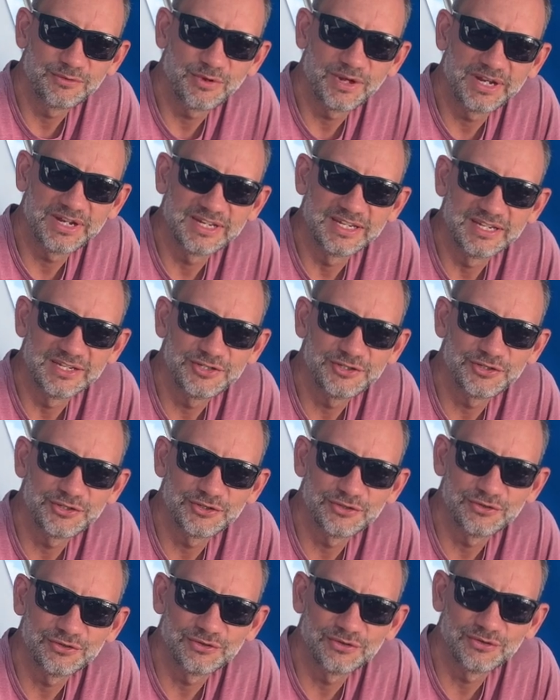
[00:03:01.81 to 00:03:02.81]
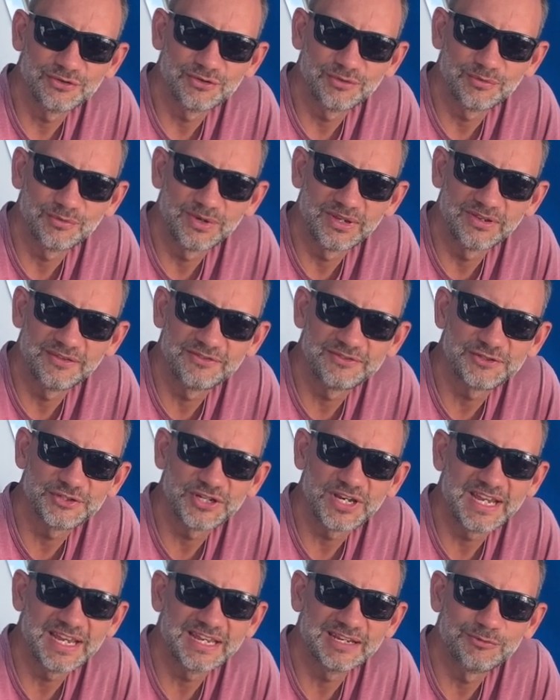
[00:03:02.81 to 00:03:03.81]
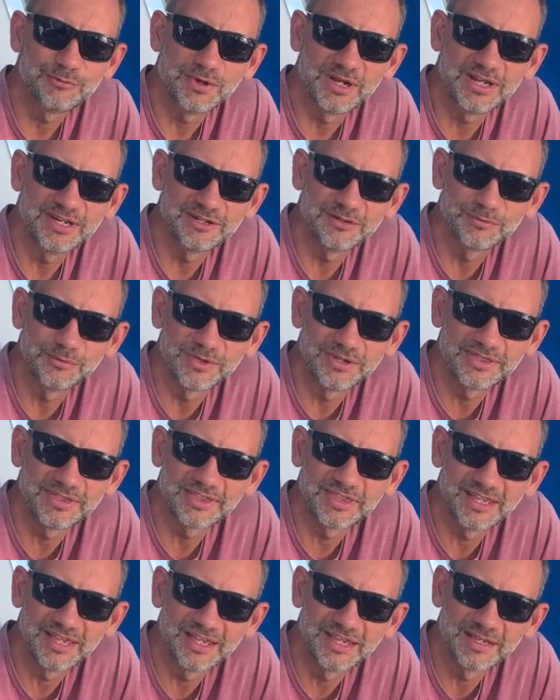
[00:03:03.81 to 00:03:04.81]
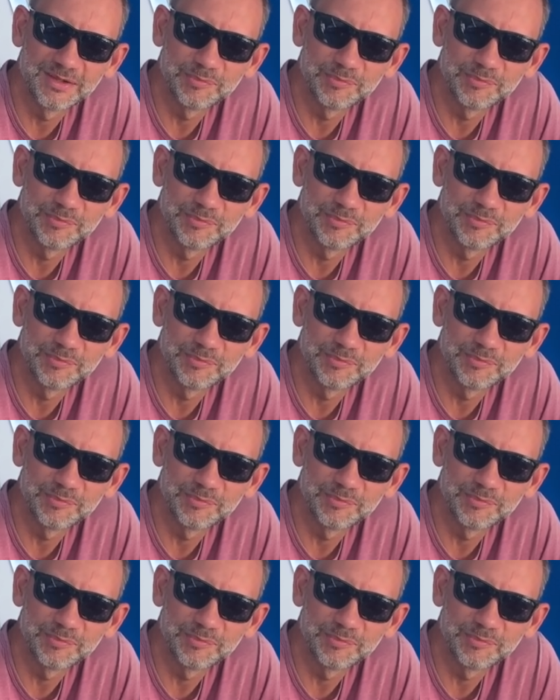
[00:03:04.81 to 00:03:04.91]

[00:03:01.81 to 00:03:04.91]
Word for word: quite an issue. We've shared one with uh,